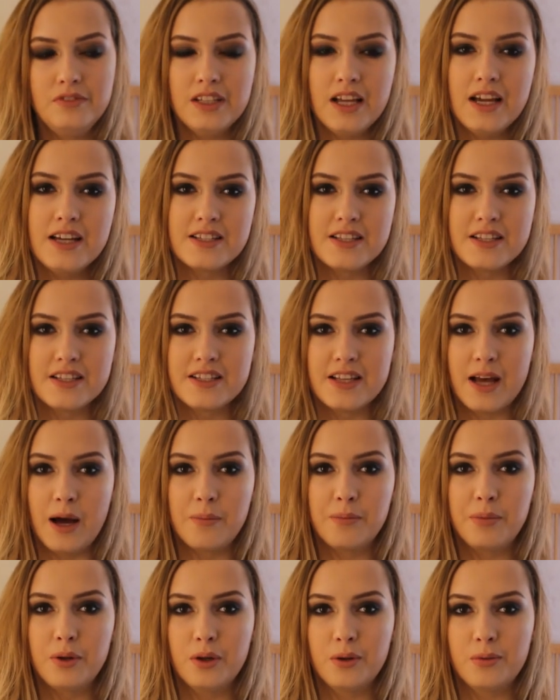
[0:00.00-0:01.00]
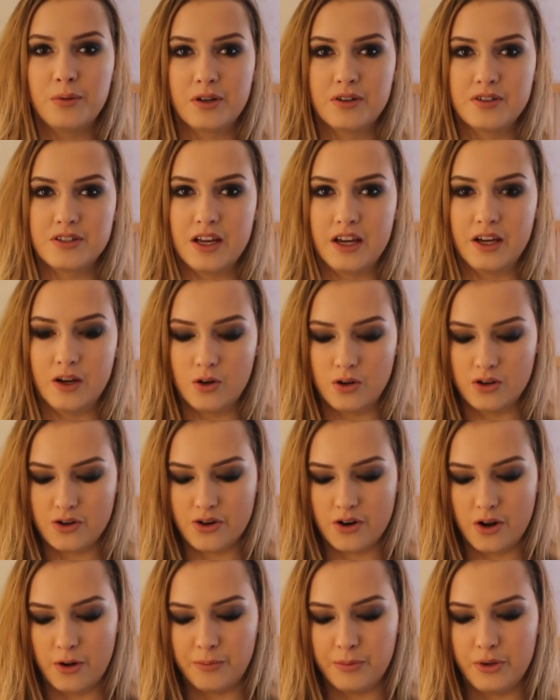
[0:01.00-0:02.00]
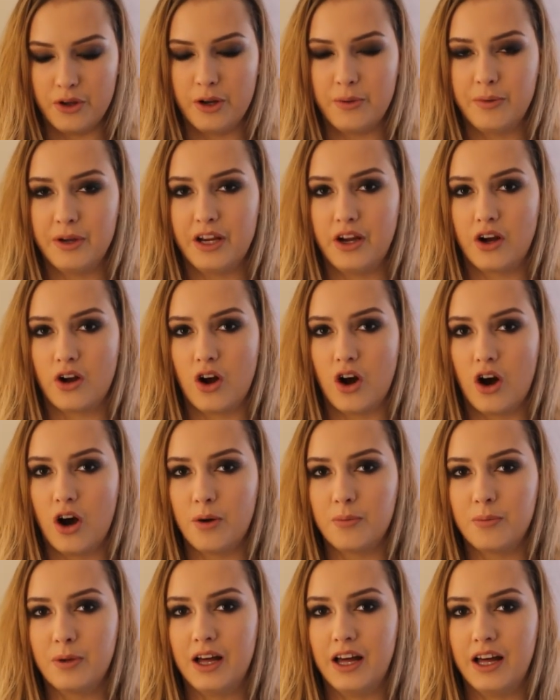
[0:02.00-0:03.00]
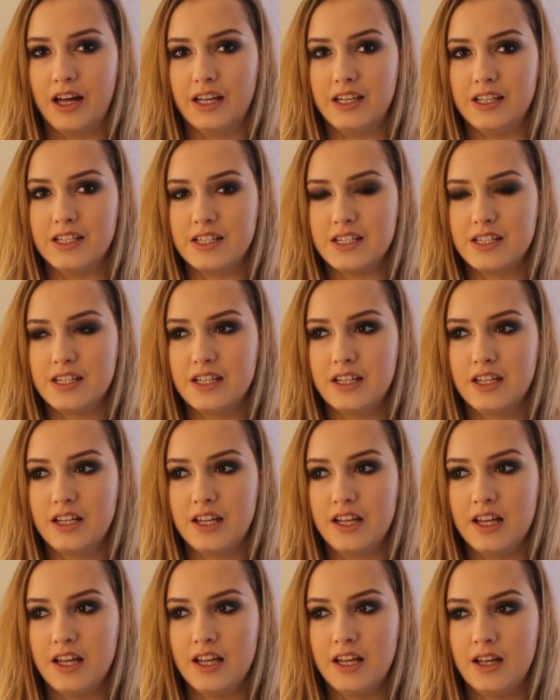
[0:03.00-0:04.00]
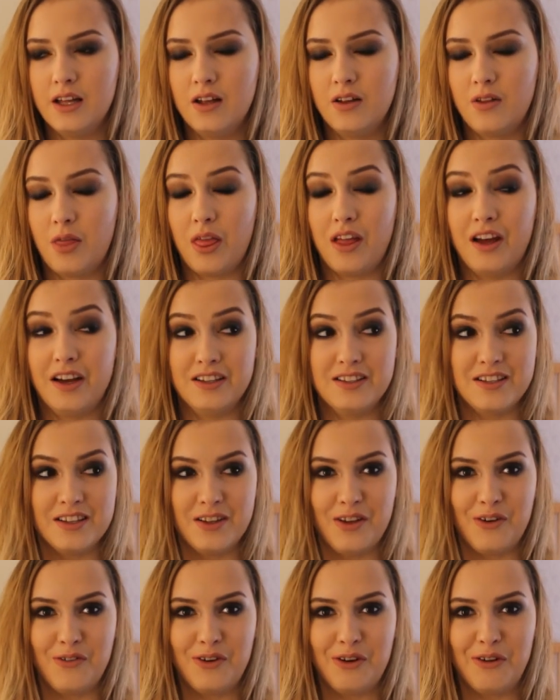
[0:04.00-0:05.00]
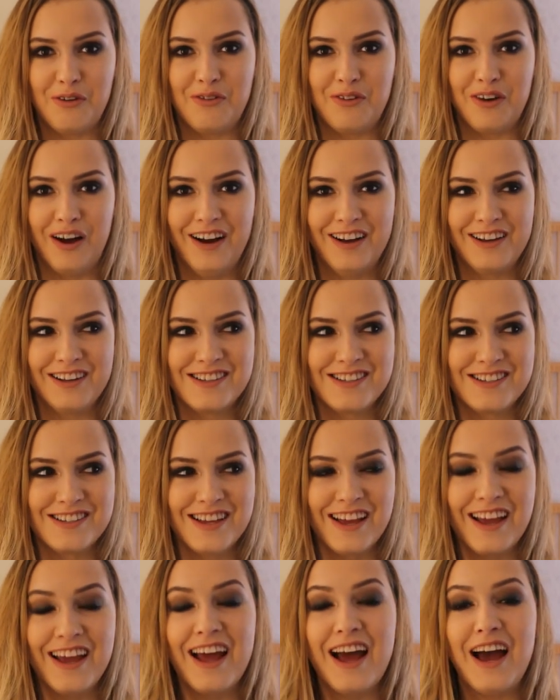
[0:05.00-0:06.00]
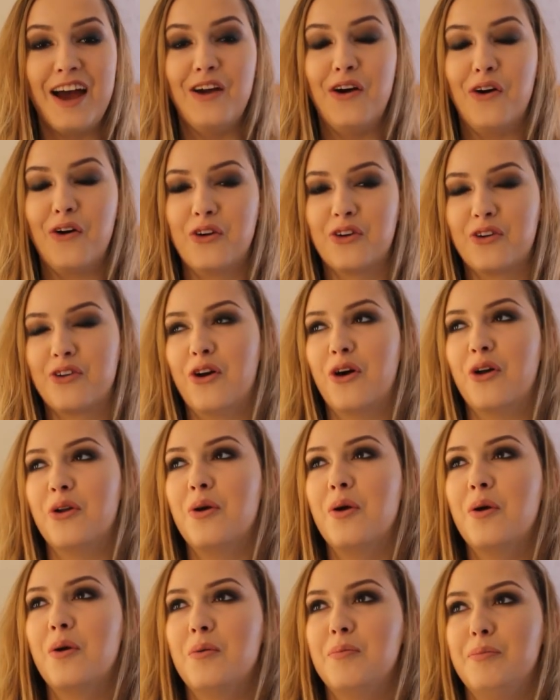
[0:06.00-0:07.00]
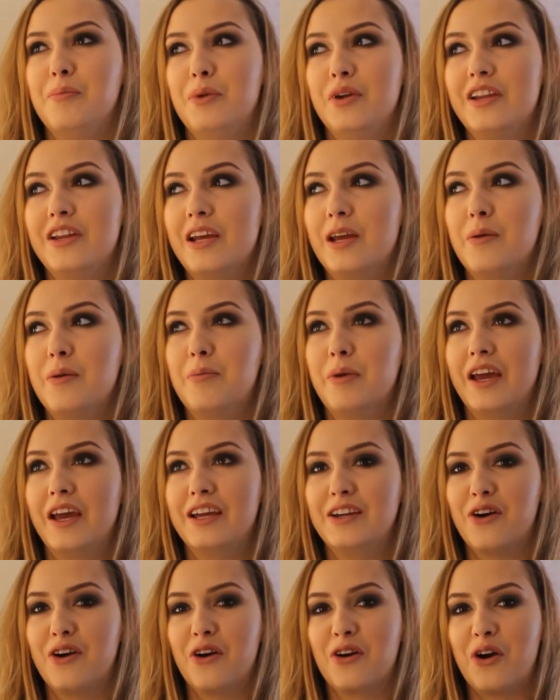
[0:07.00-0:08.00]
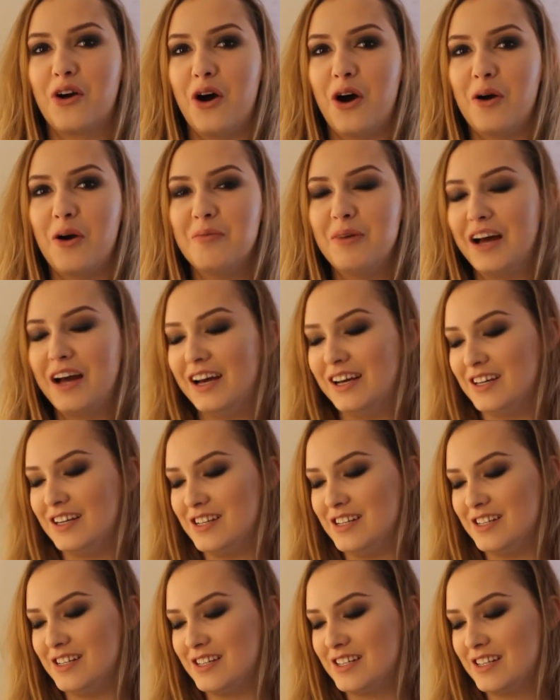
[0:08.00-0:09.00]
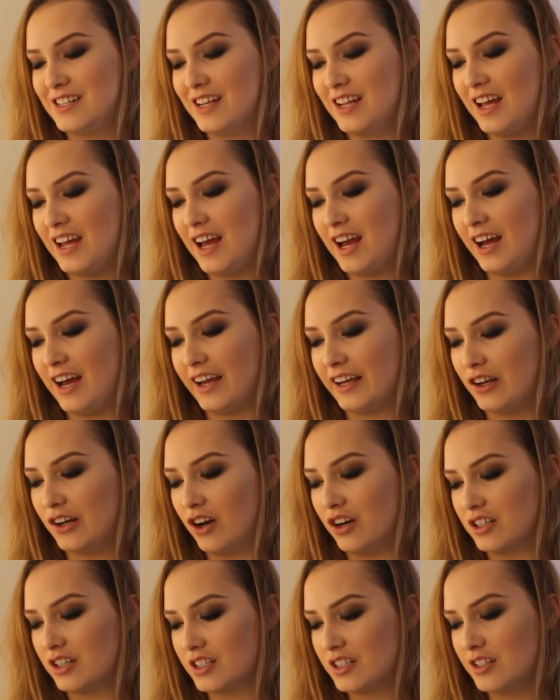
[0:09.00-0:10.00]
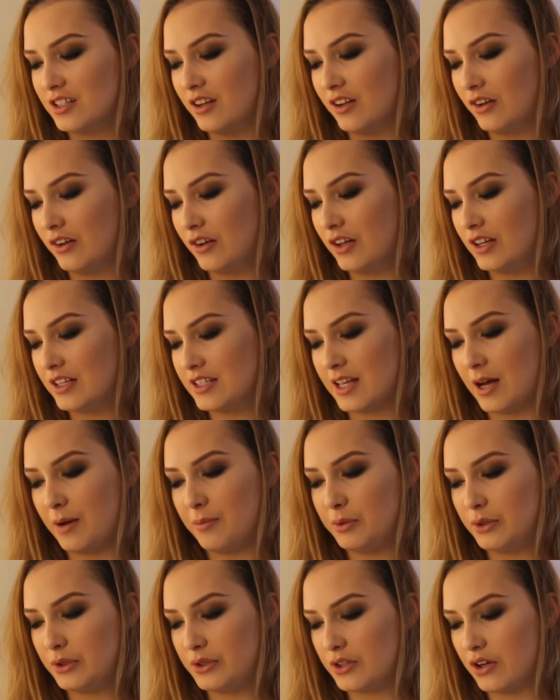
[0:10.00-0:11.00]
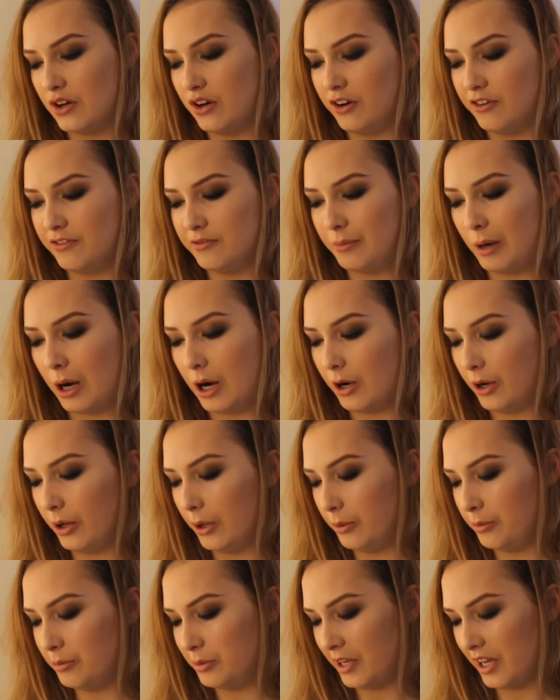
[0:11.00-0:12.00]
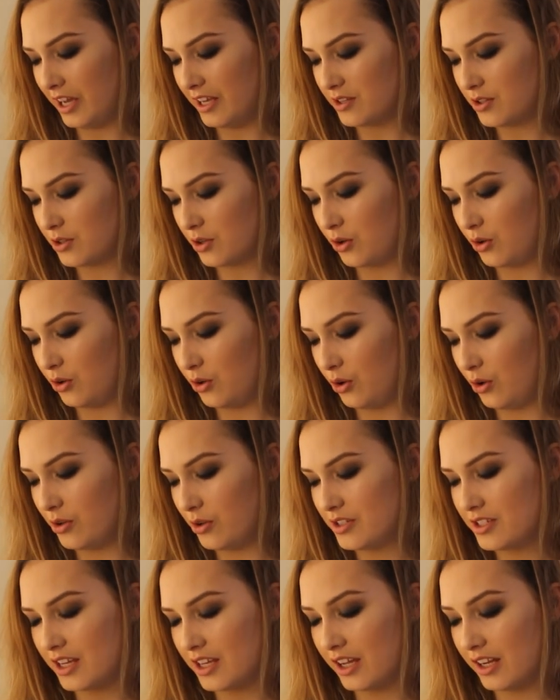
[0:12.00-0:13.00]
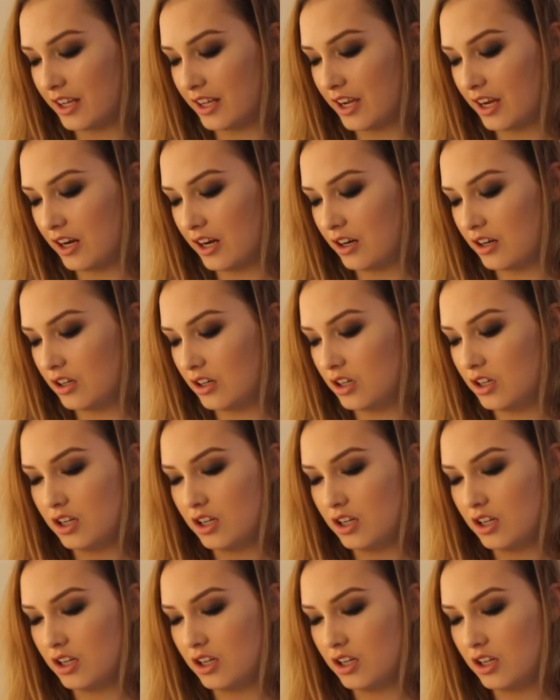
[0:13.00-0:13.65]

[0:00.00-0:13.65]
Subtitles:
as a sample because I ordered on beautybay.com, and I said that really fast. I ordered on beautybay.com and I got samples of Mario Badescu skincare.